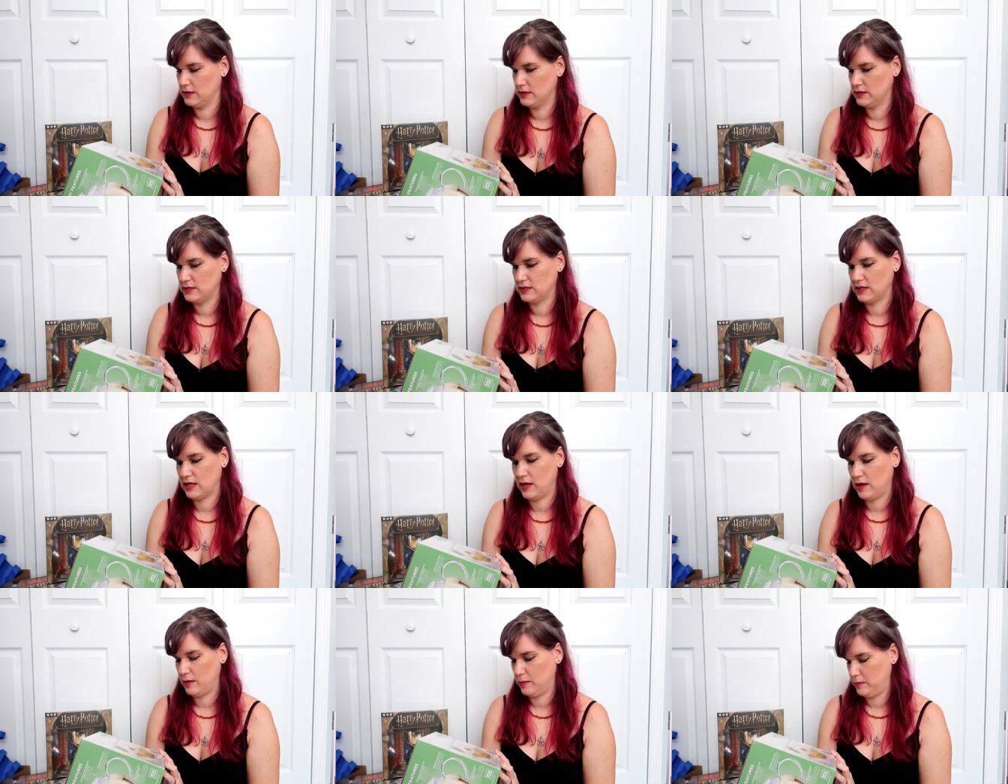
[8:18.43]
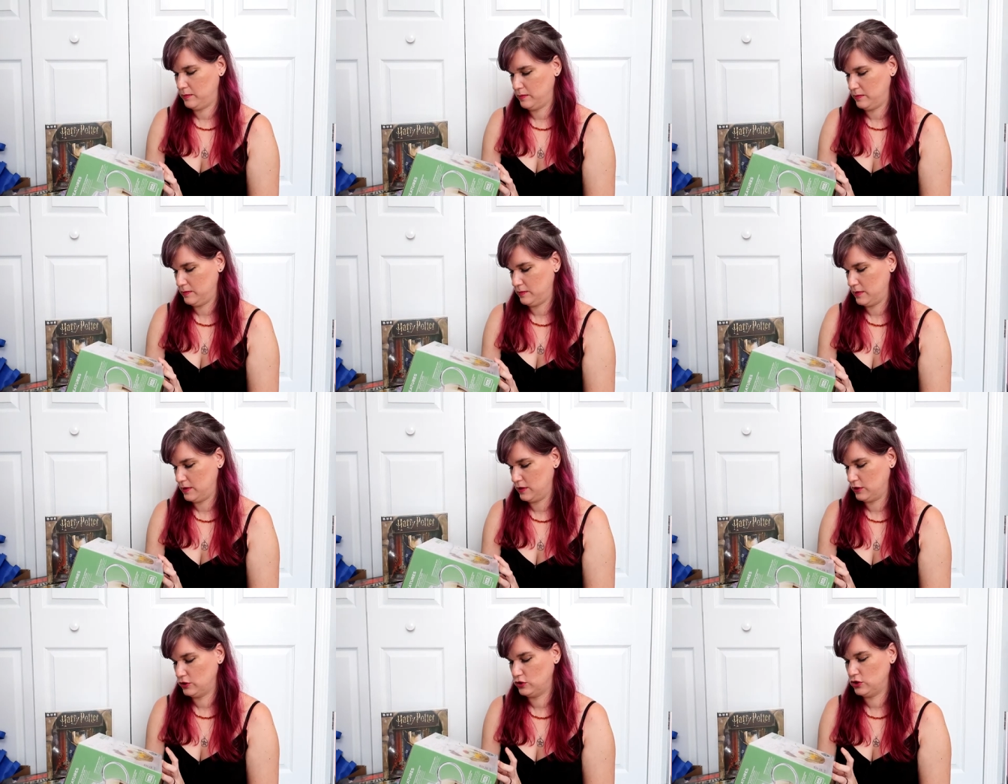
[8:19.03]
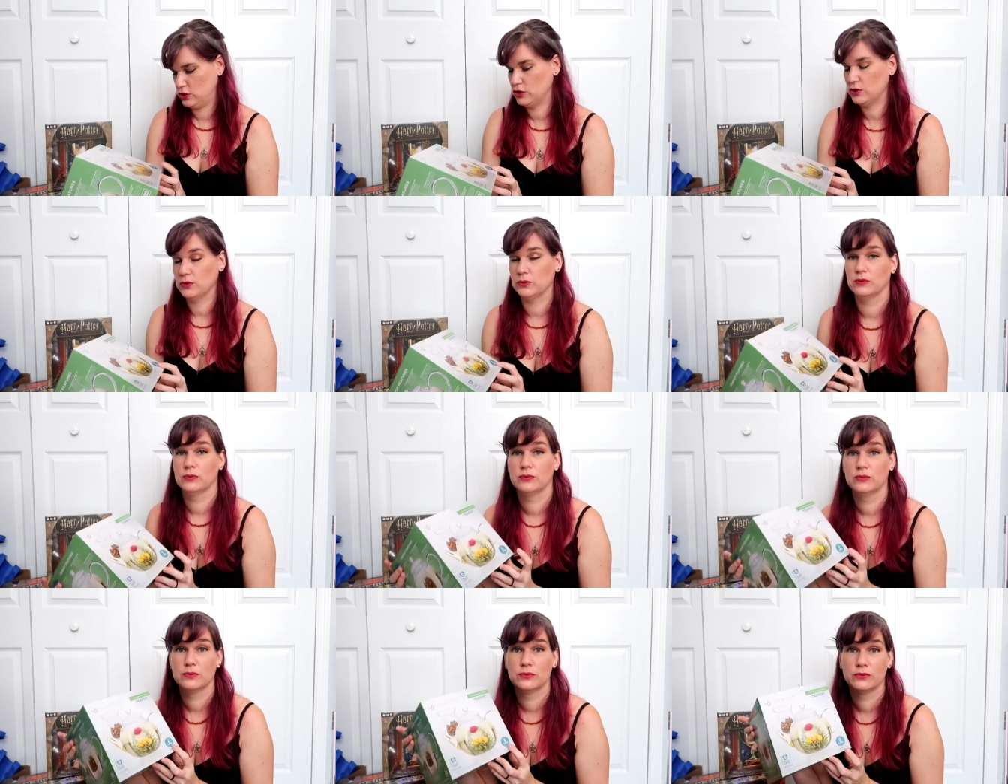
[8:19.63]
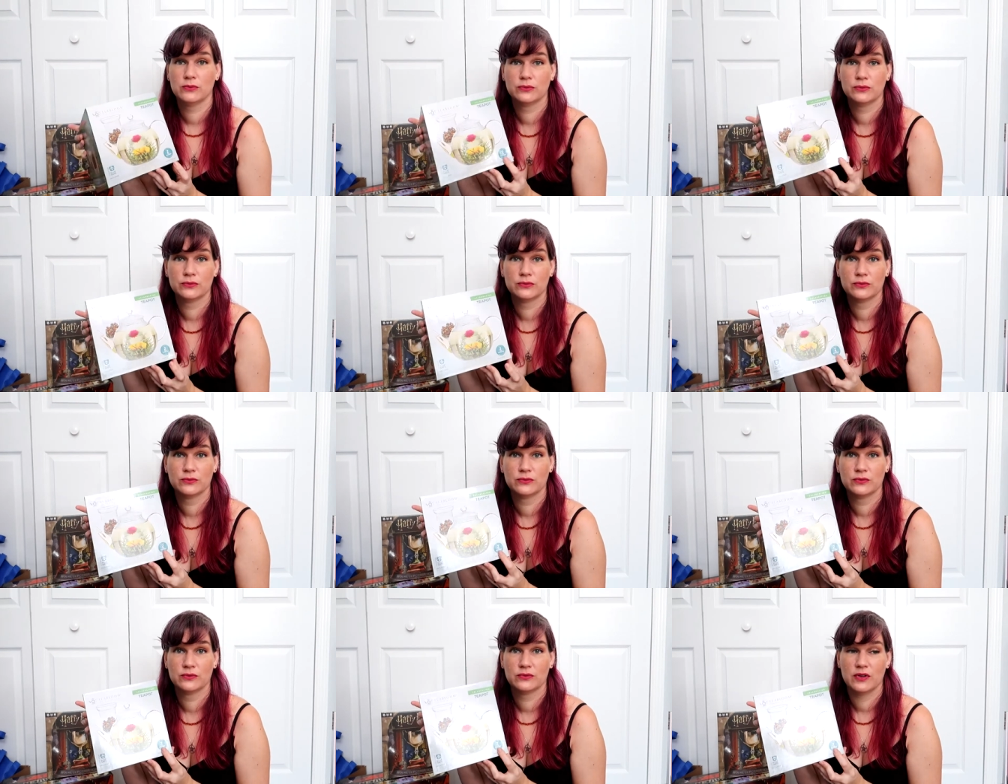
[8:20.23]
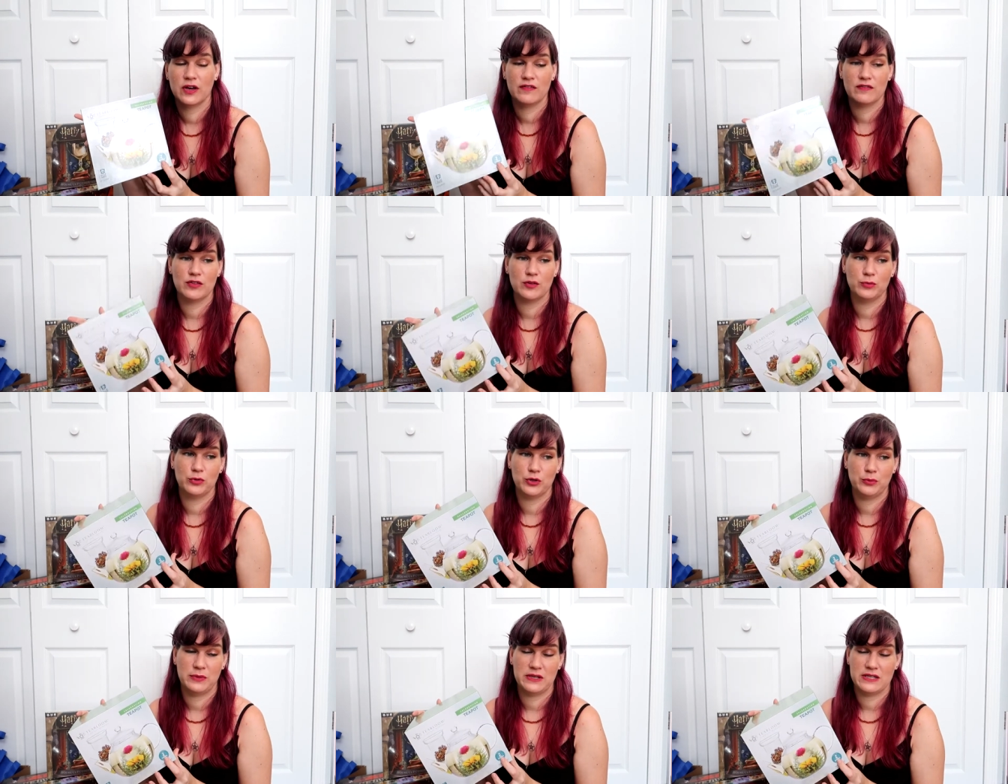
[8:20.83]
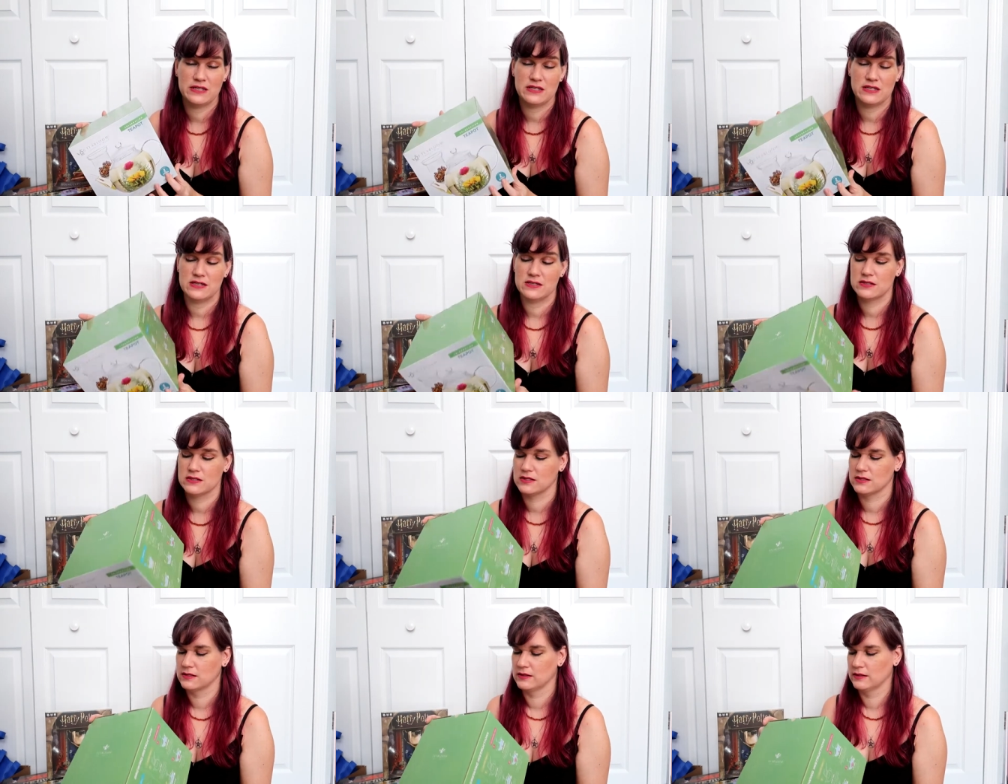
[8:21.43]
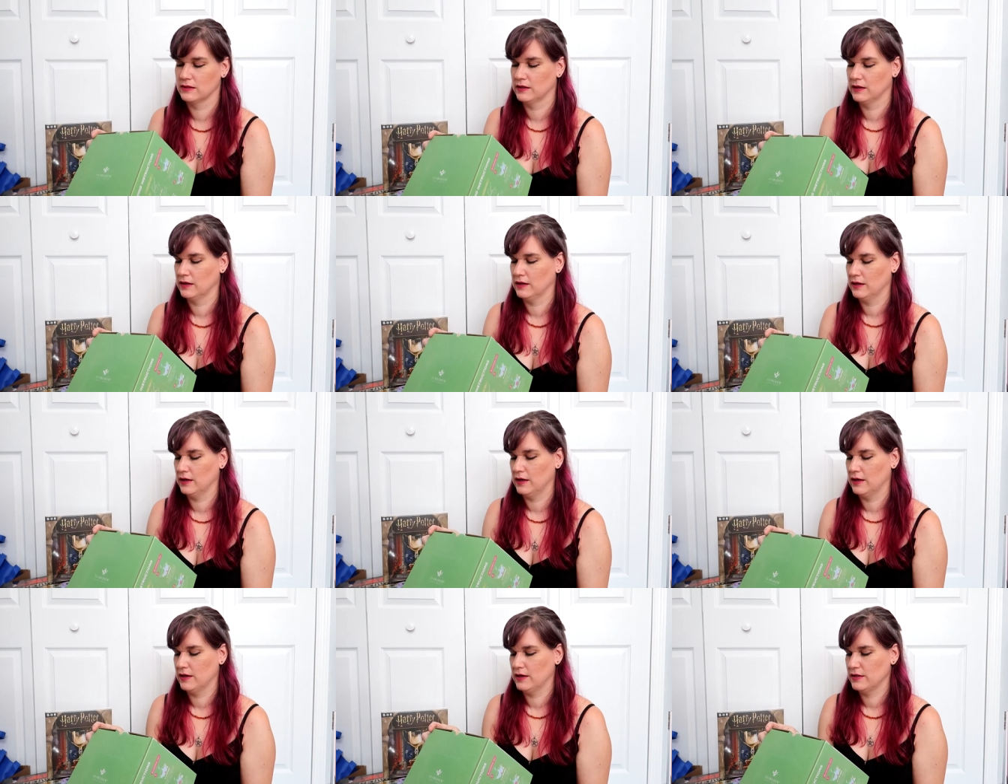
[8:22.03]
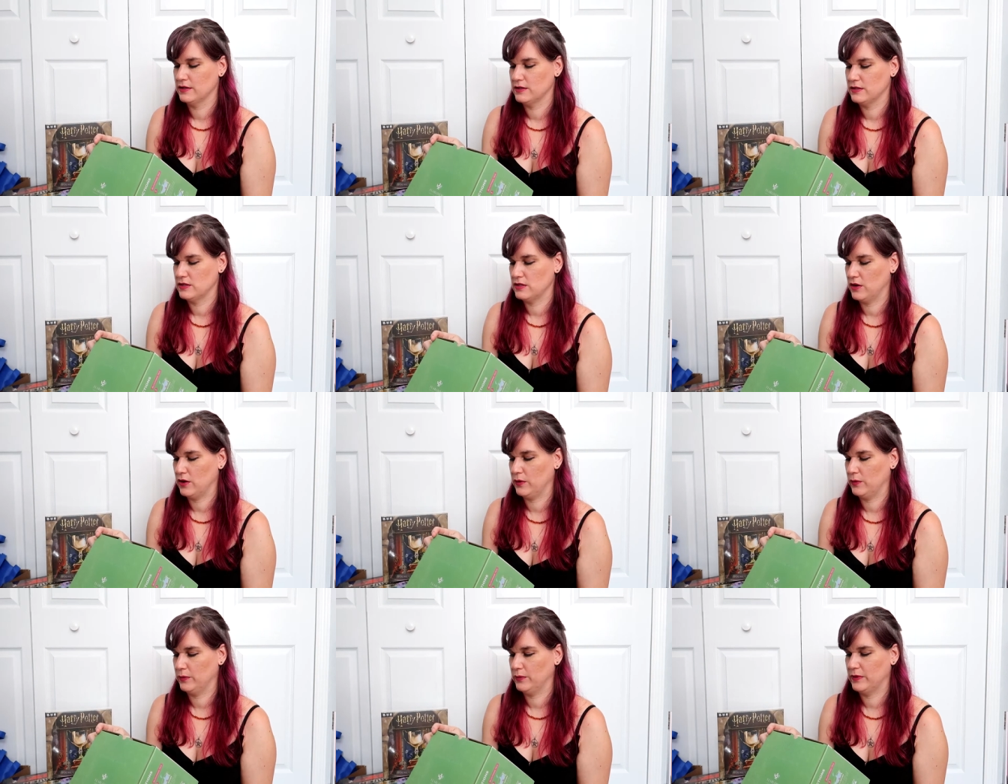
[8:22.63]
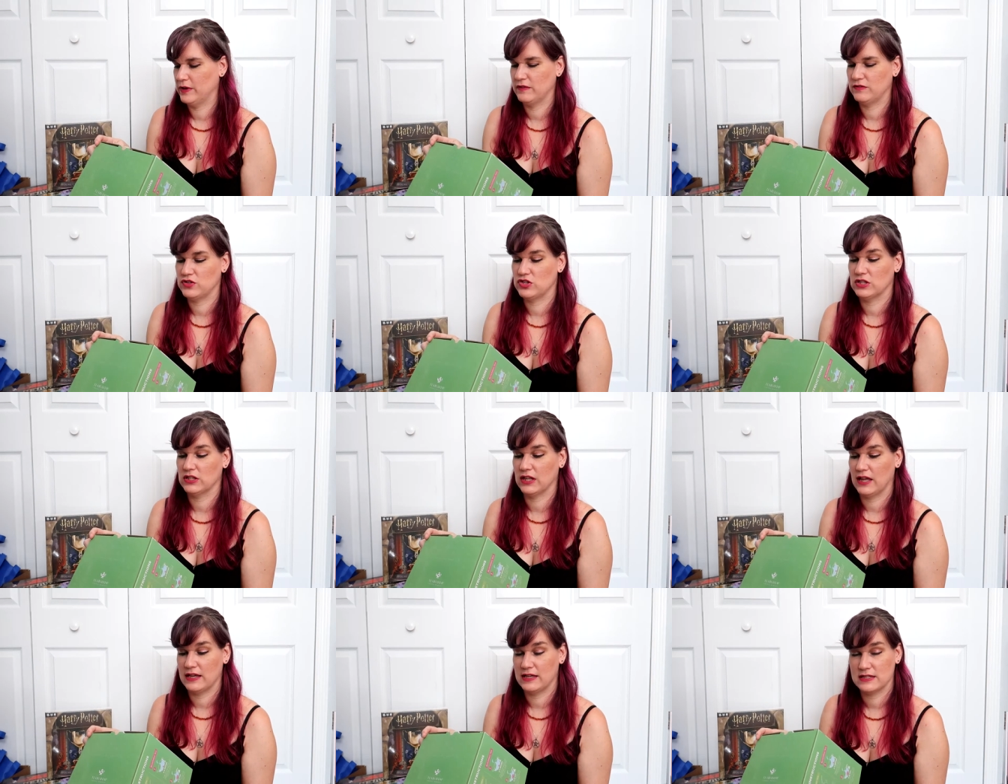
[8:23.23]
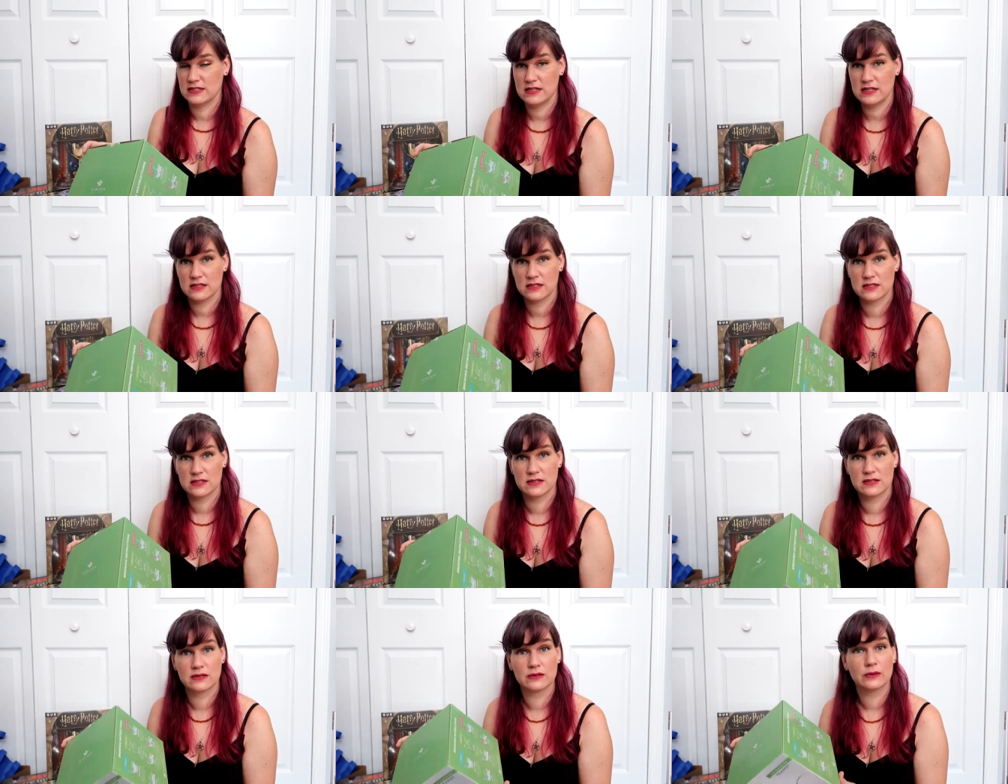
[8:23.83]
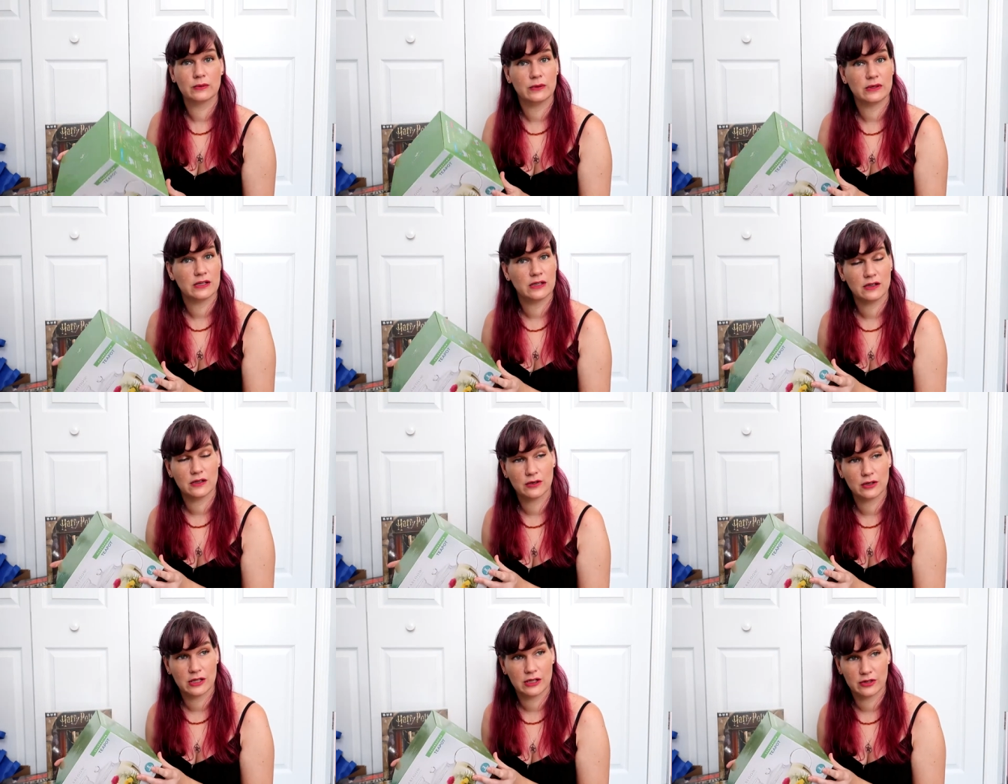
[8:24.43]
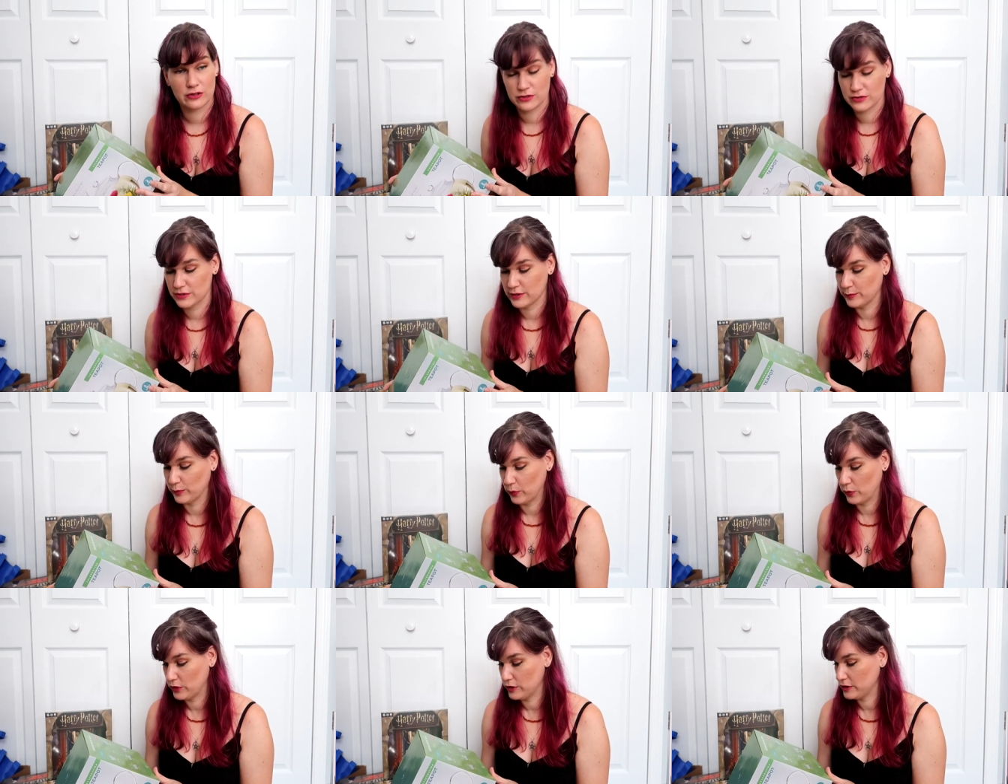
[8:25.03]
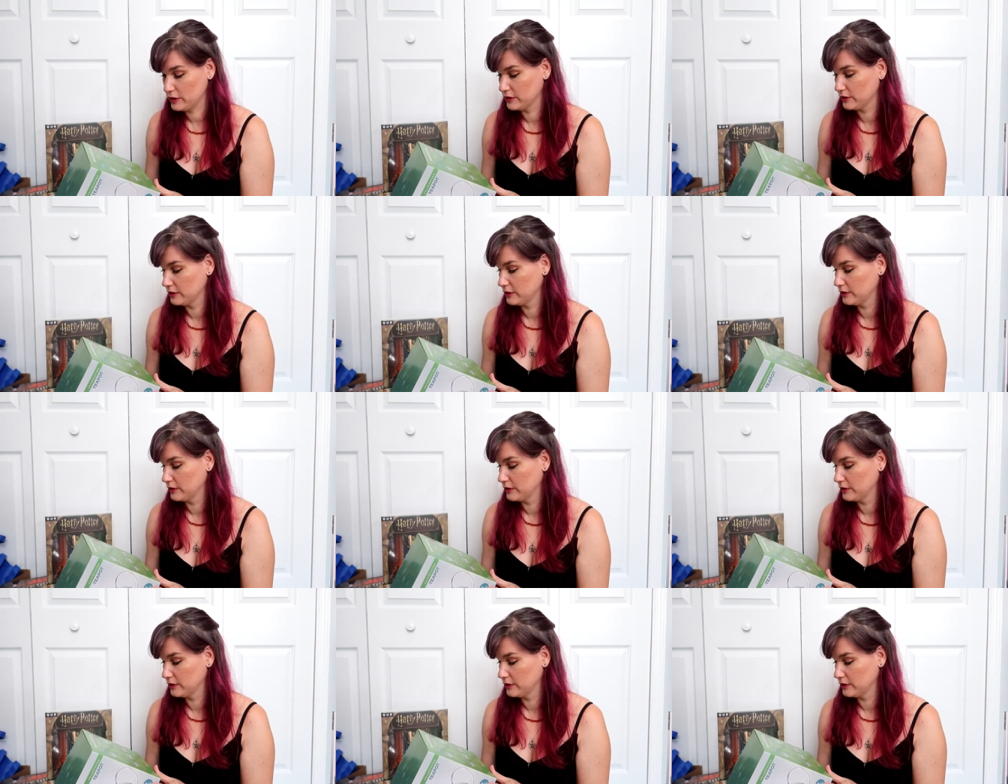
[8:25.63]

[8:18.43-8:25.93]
some, two of the blooming teas. So if she likes it, we can go get her some more.